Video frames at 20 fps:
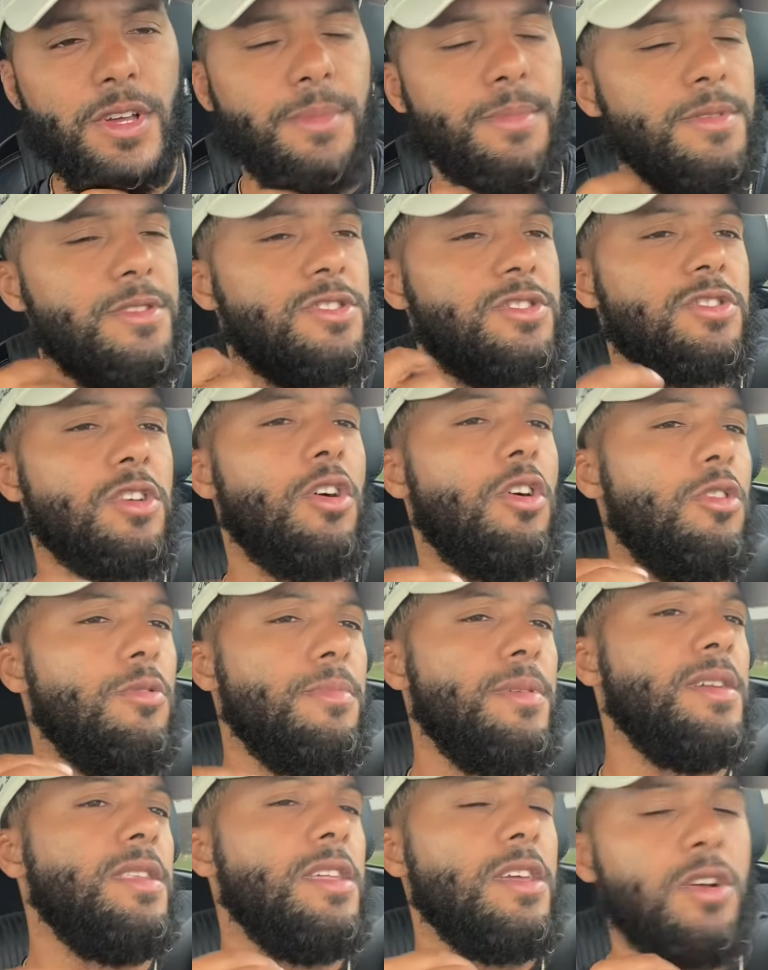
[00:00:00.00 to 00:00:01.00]
But so
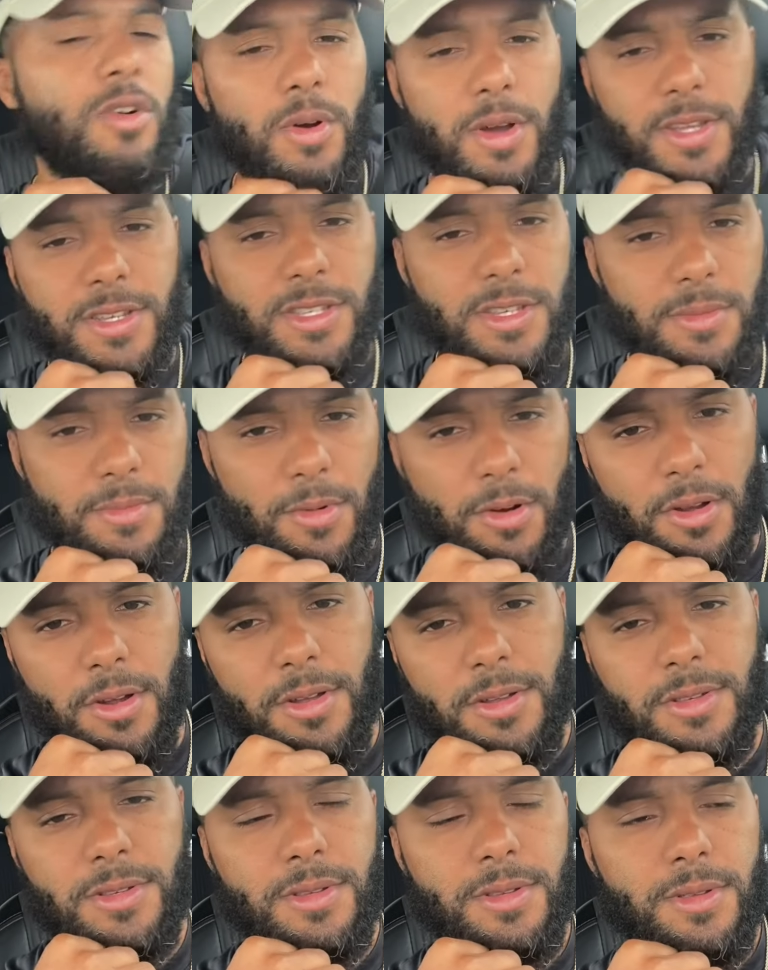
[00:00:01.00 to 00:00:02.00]
many question
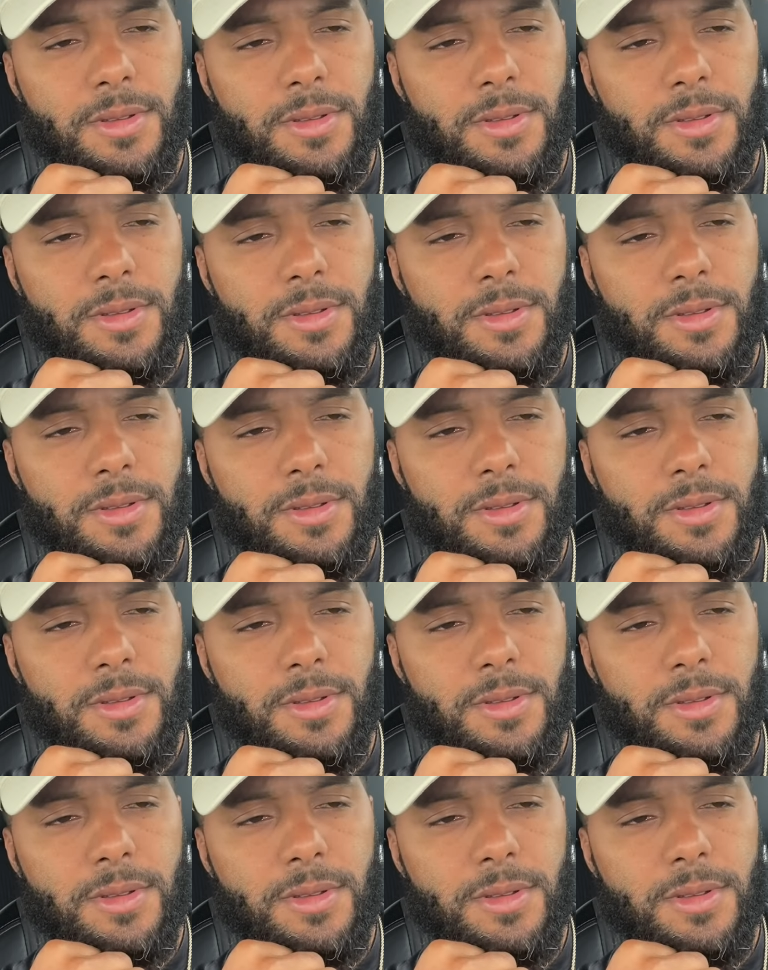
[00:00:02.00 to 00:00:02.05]
marks.